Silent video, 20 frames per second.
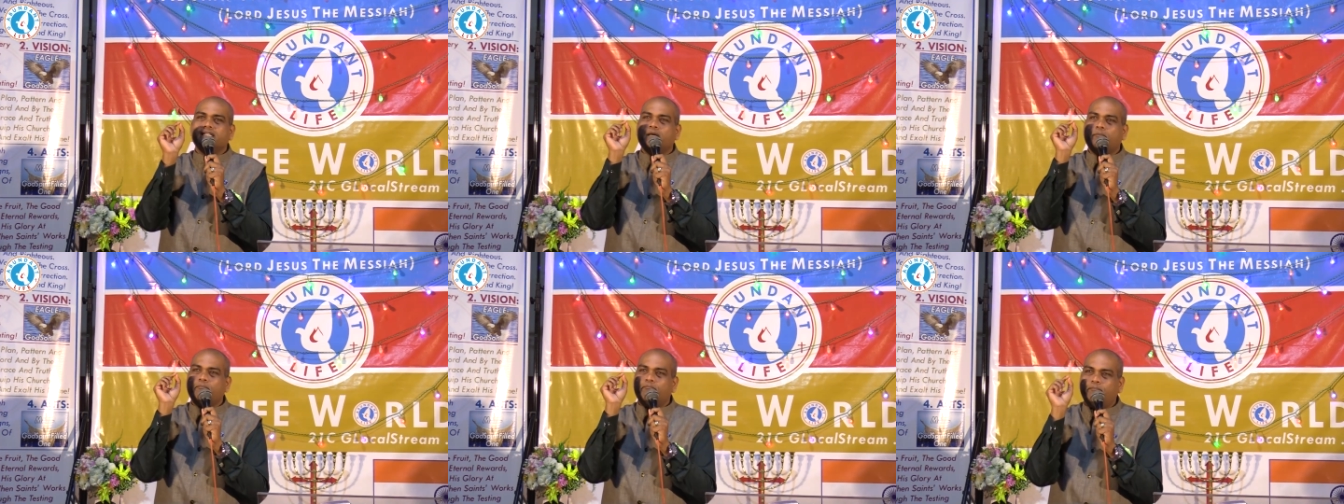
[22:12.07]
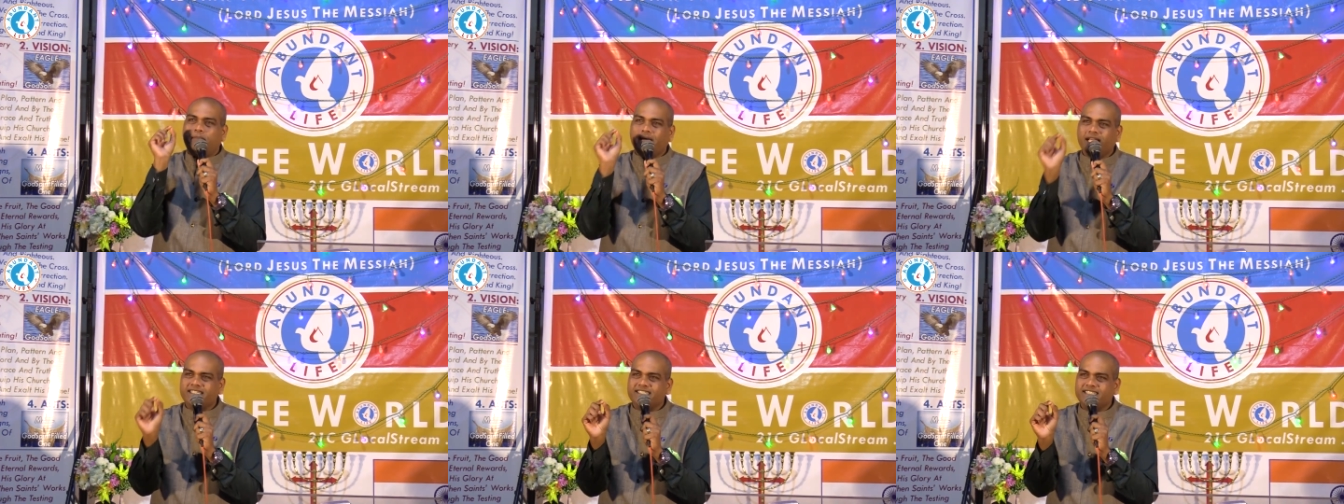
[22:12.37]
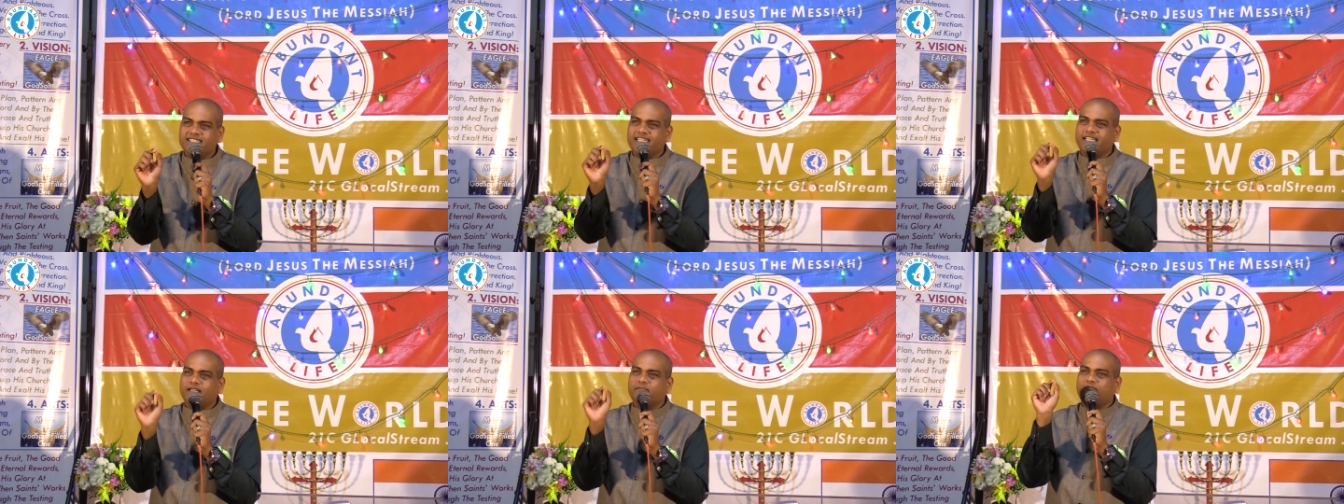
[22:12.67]
the
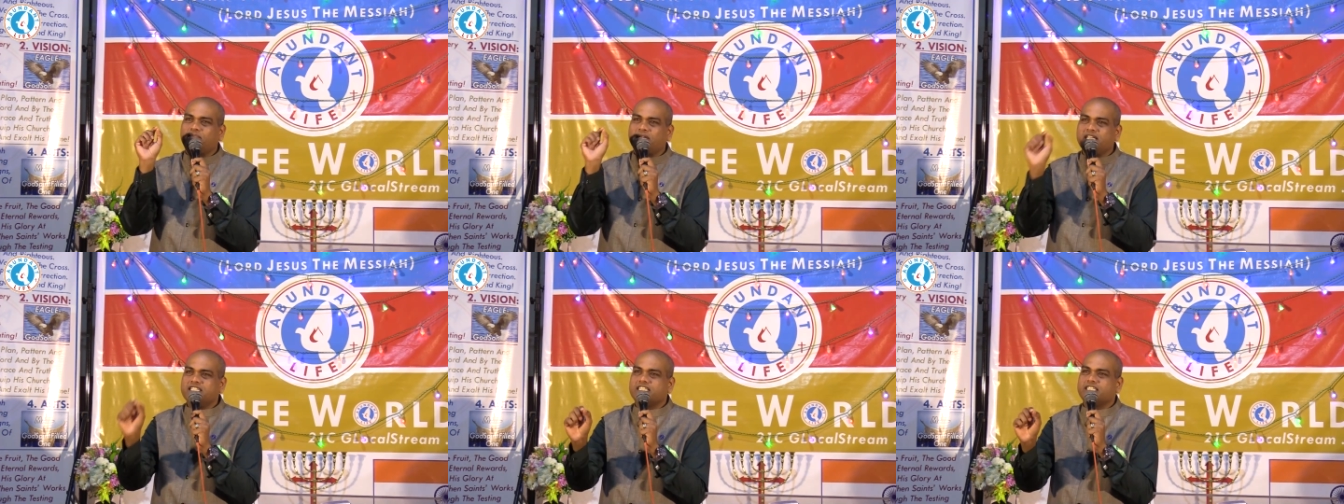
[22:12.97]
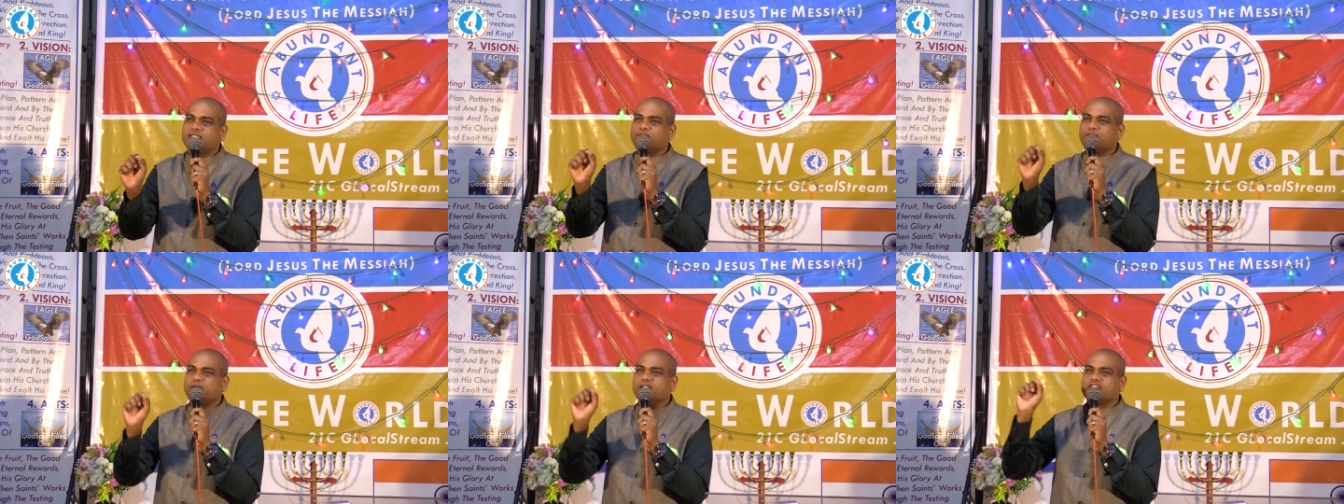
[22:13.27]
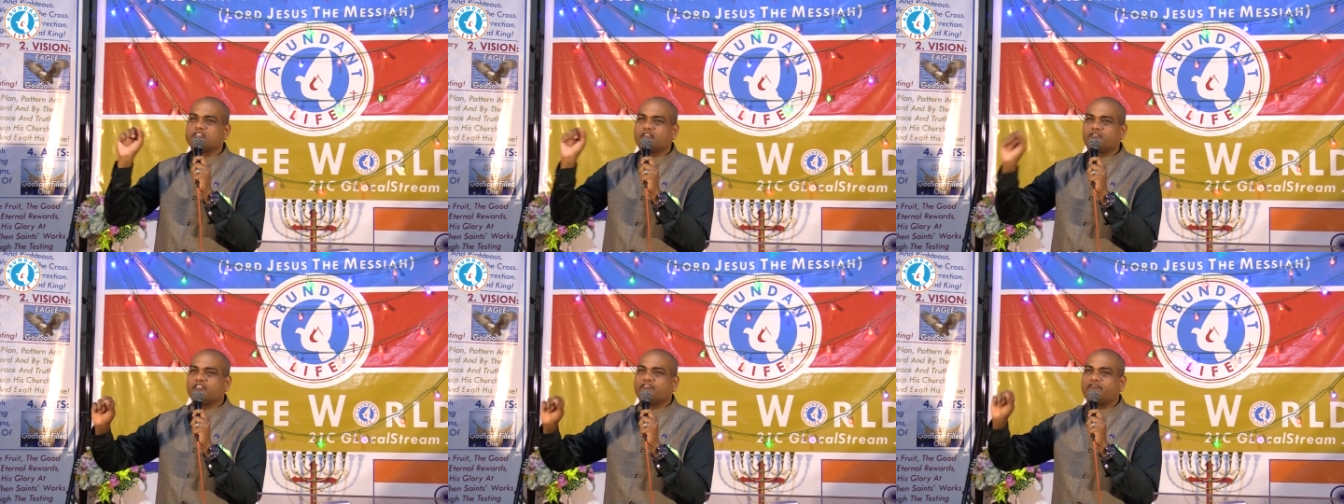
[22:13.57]
basic
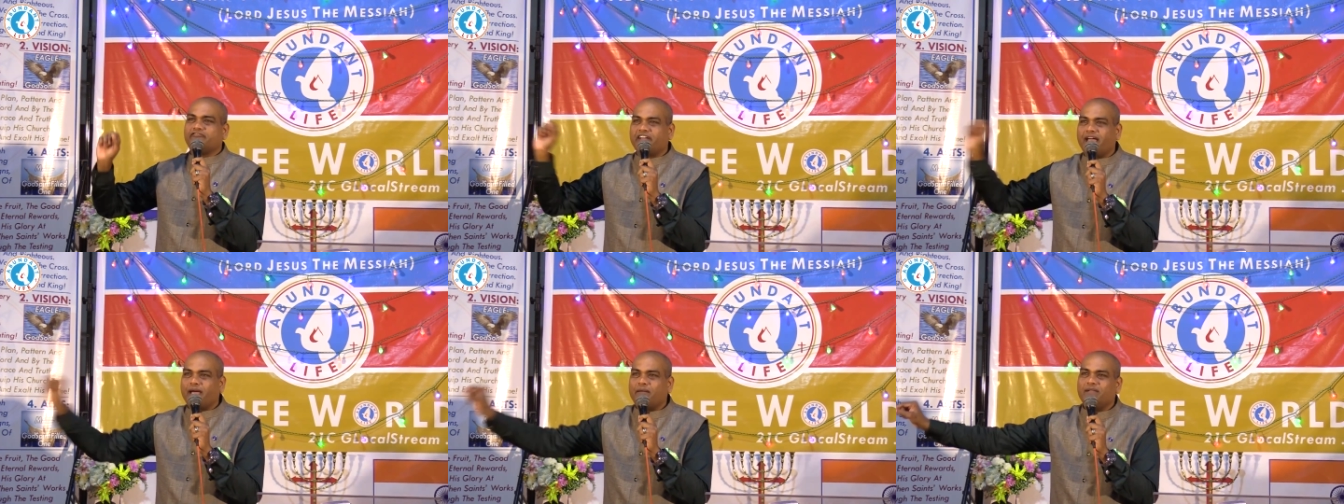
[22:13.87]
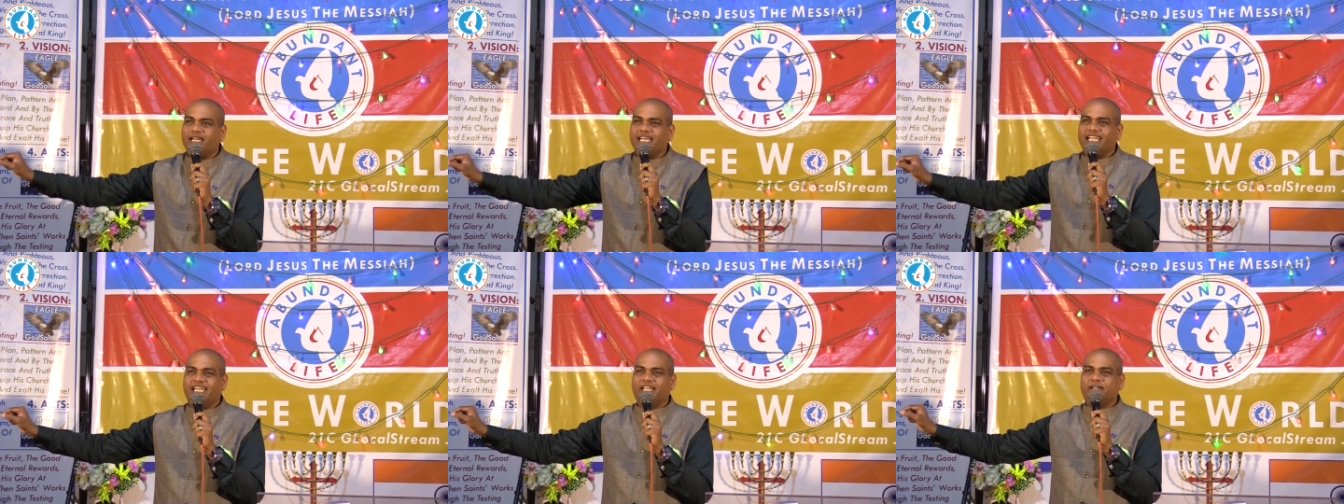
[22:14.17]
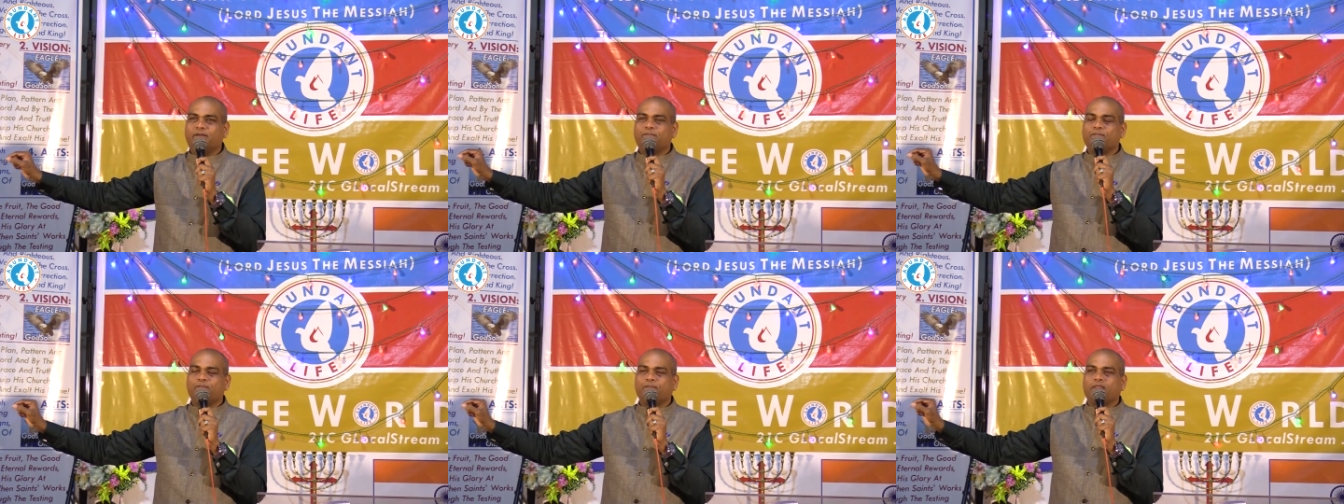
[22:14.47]
principles of the
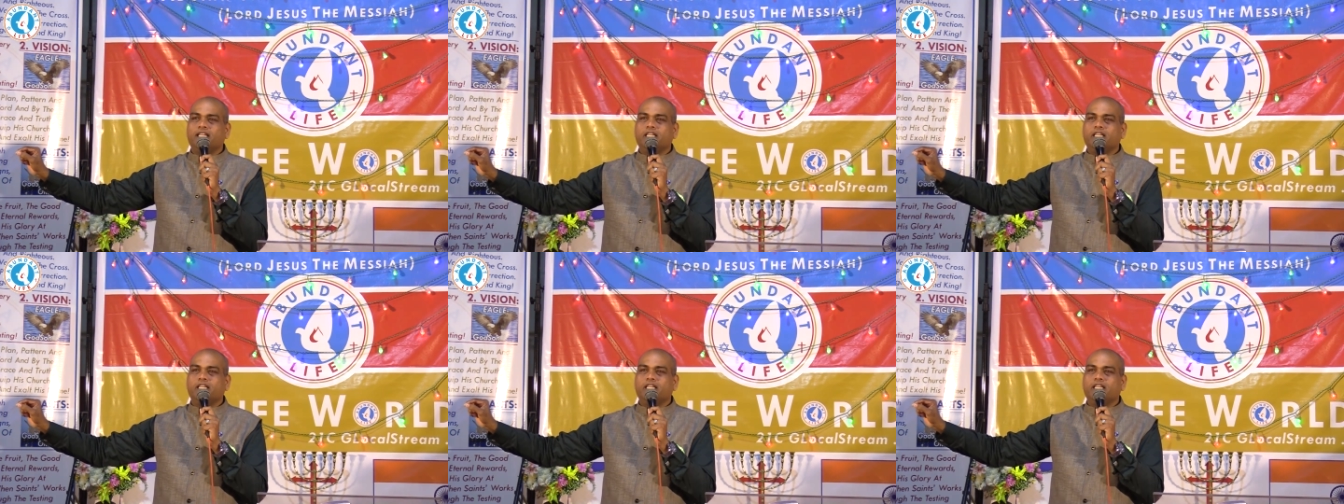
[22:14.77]
family